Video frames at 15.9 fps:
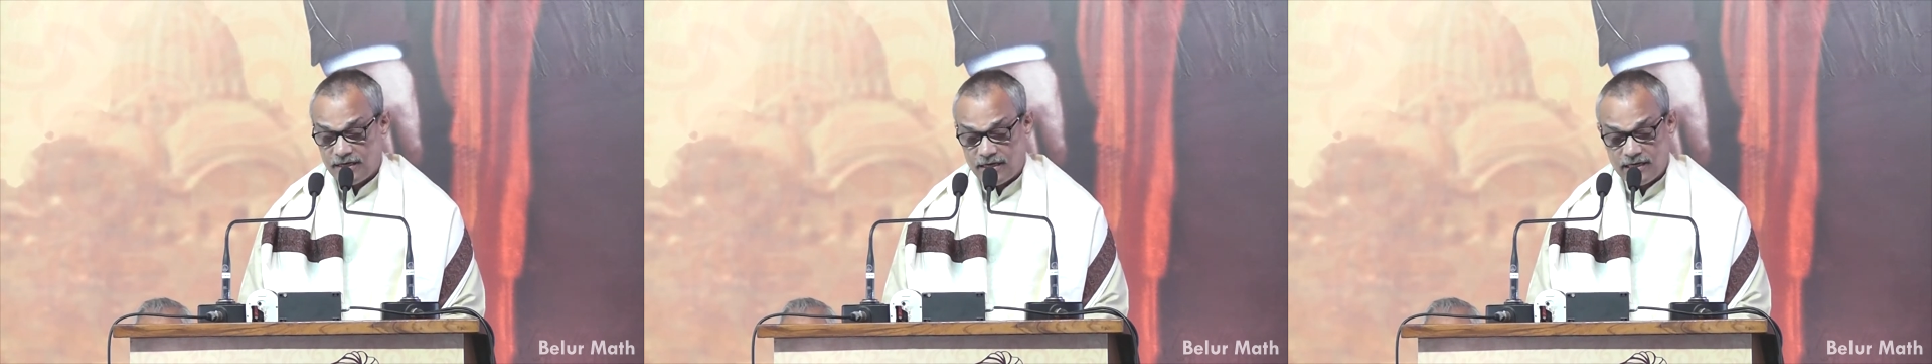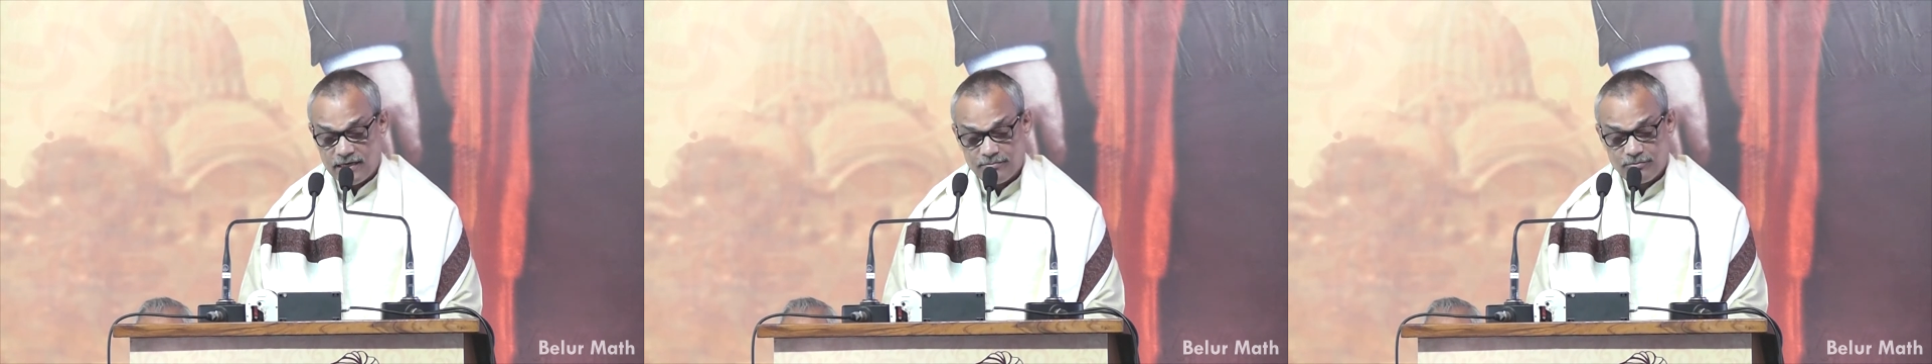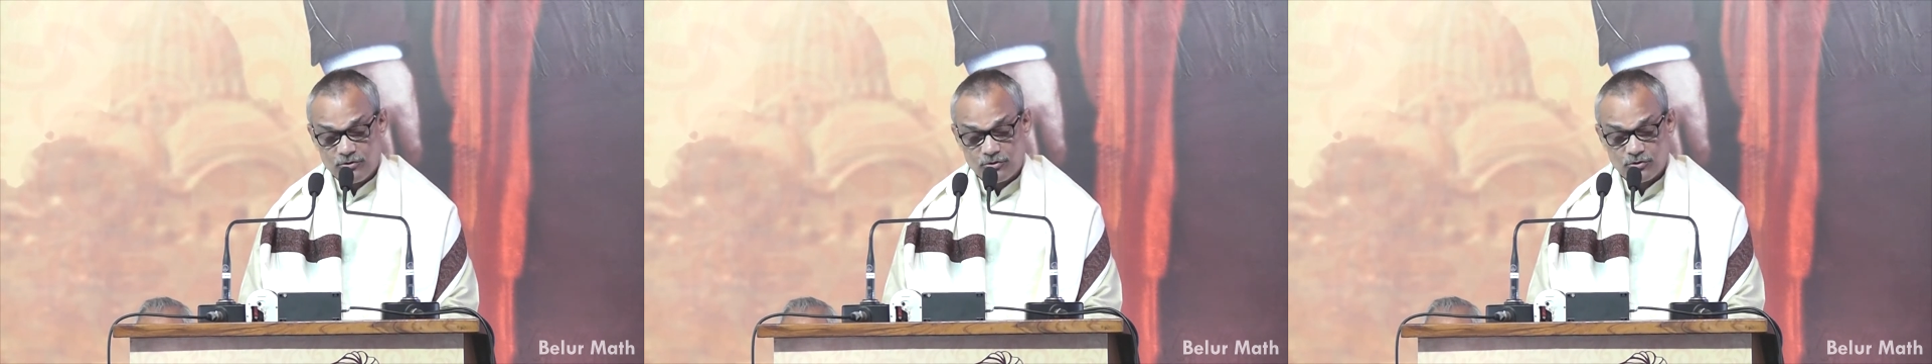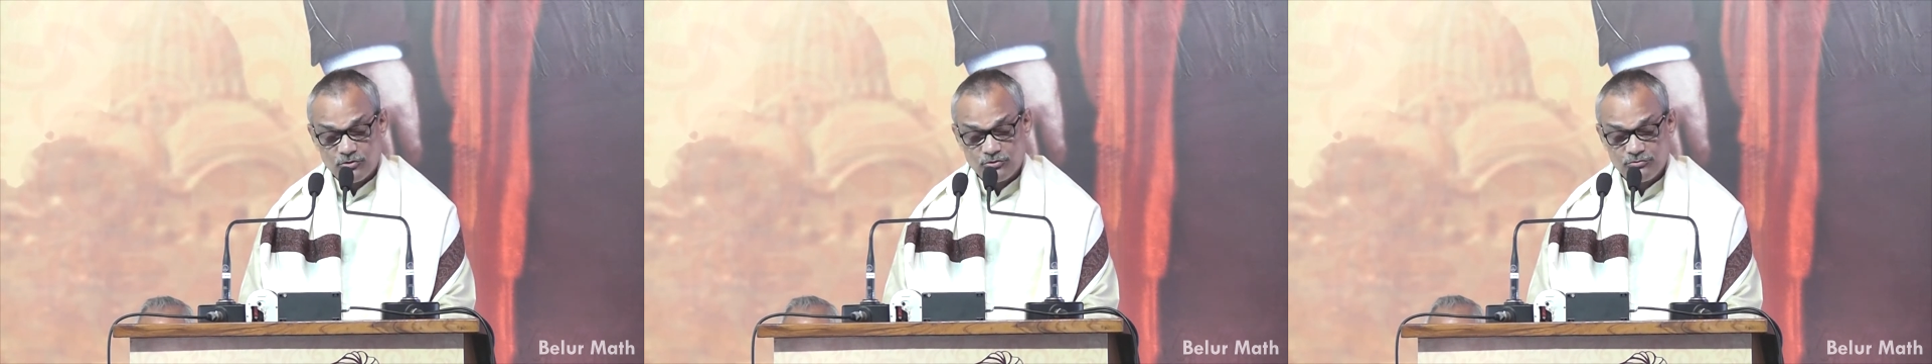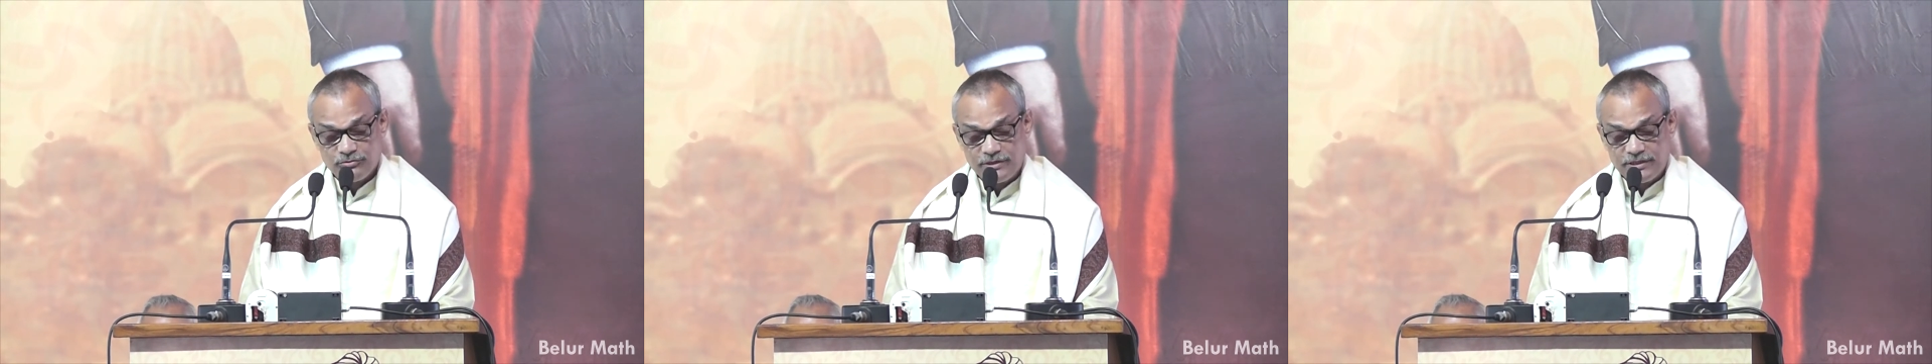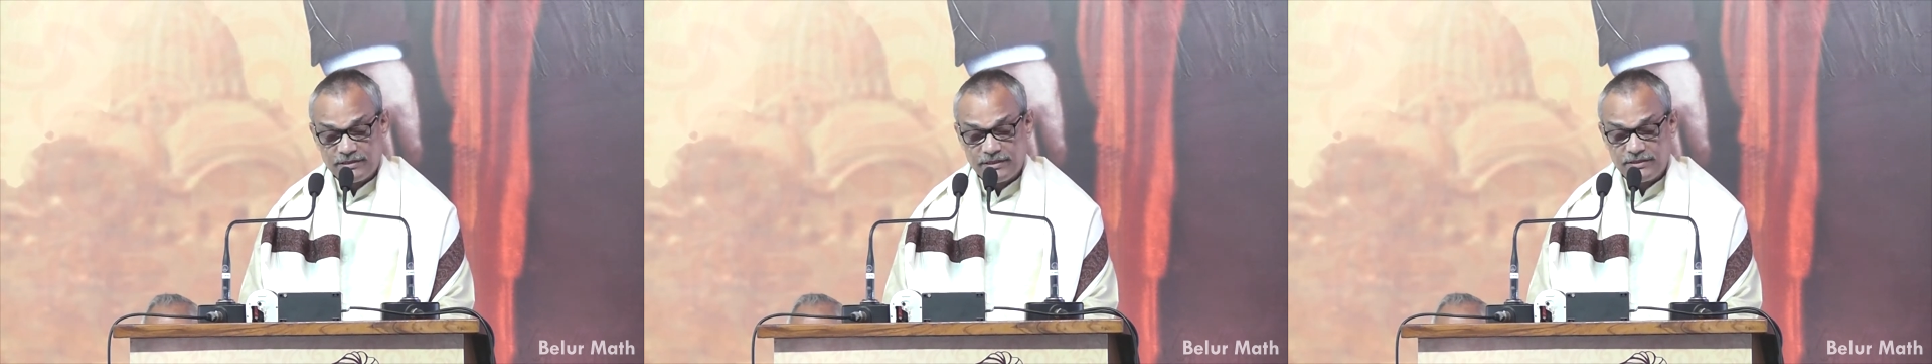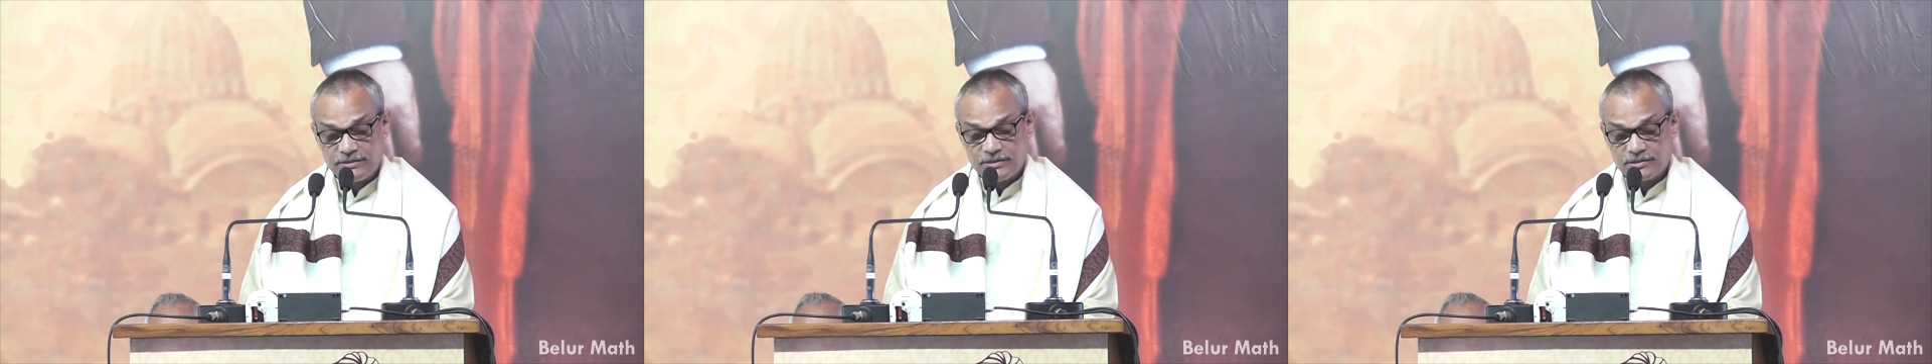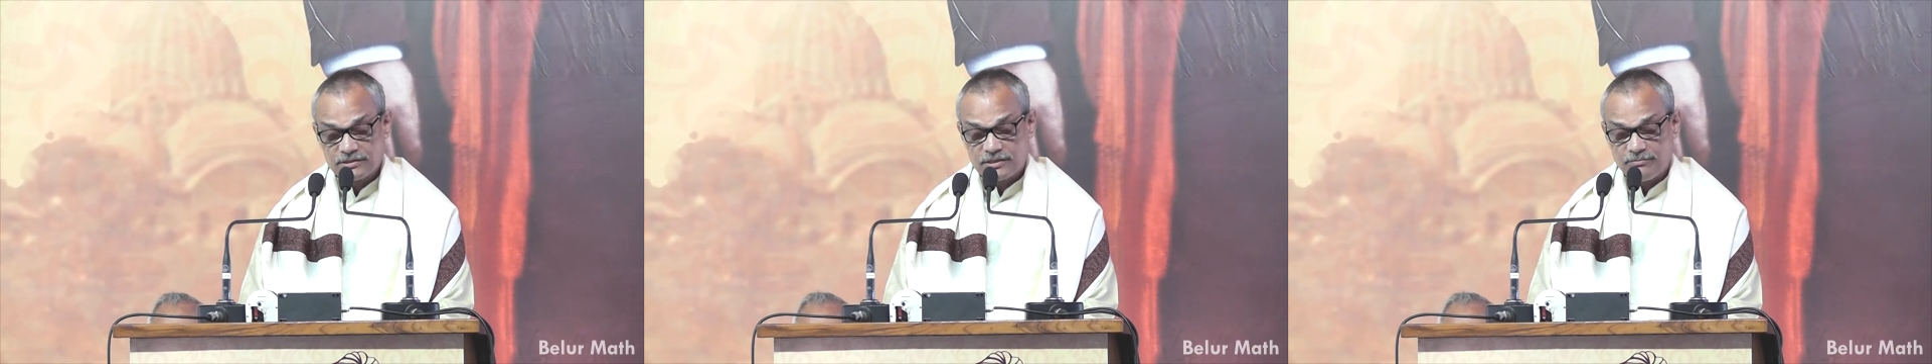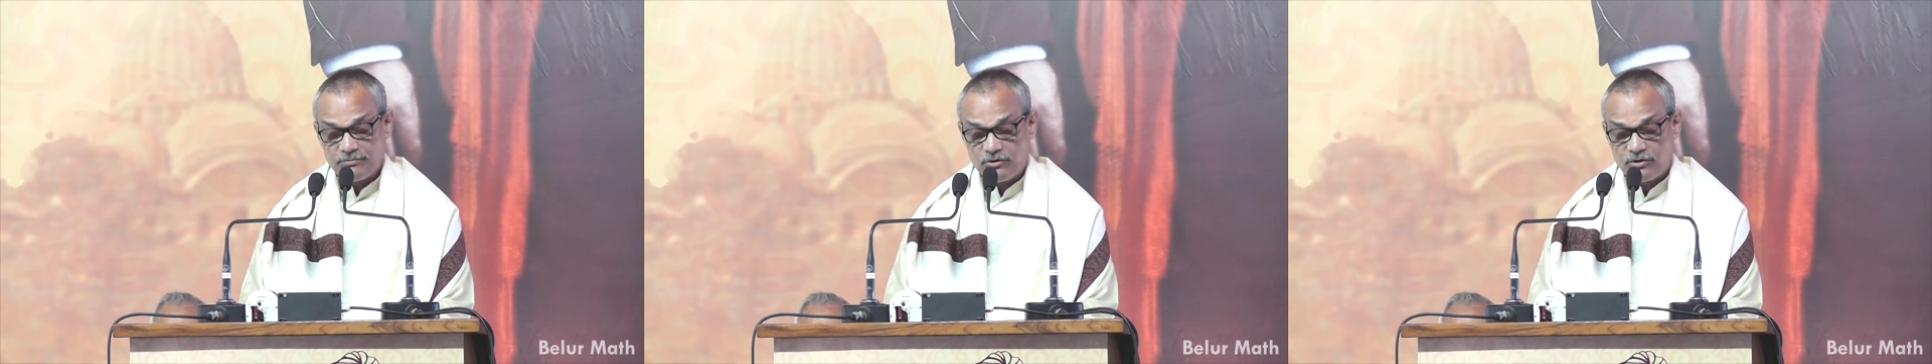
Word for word: I have grown with the teachings of